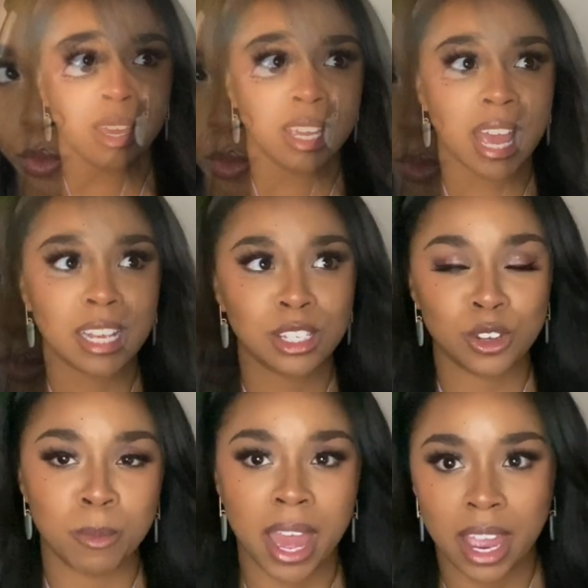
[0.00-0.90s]
Yes, you
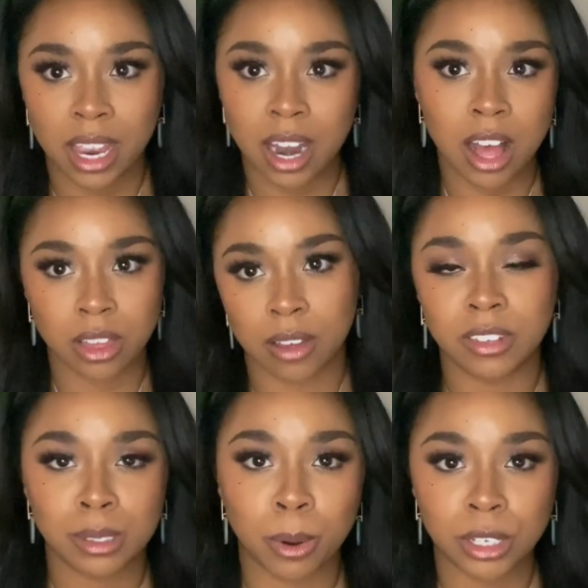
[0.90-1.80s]
may not love
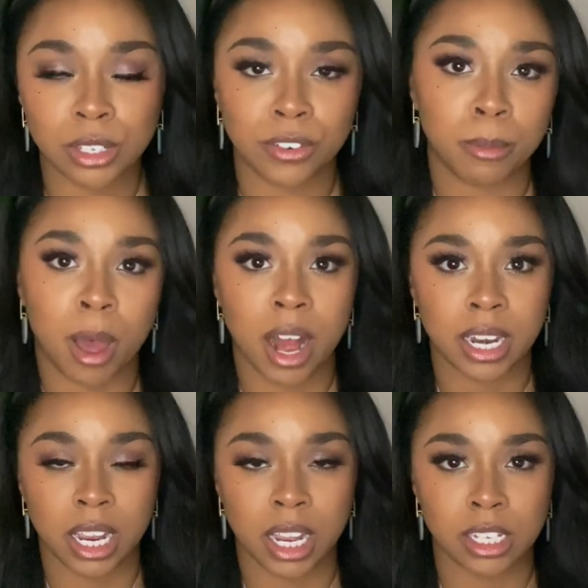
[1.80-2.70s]
these parts of your
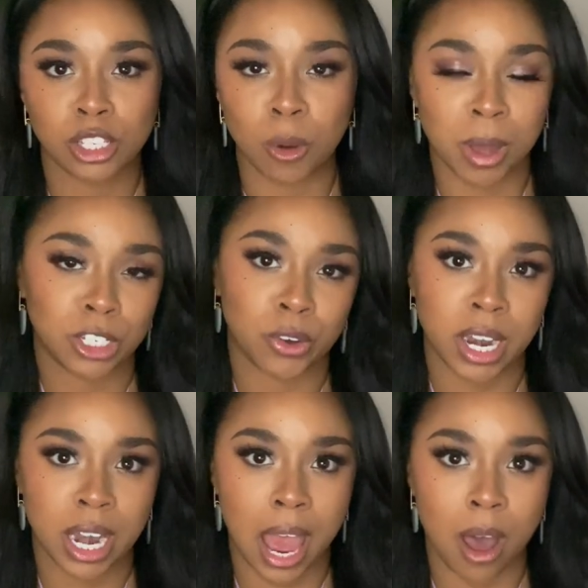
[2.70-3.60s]
body so much right
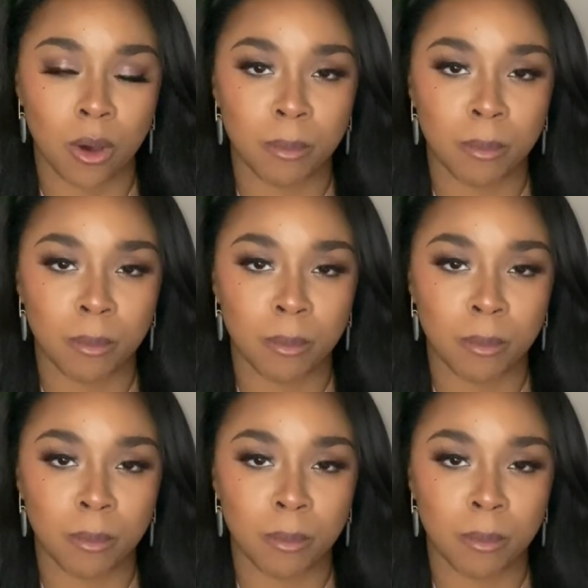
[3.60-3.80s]
now,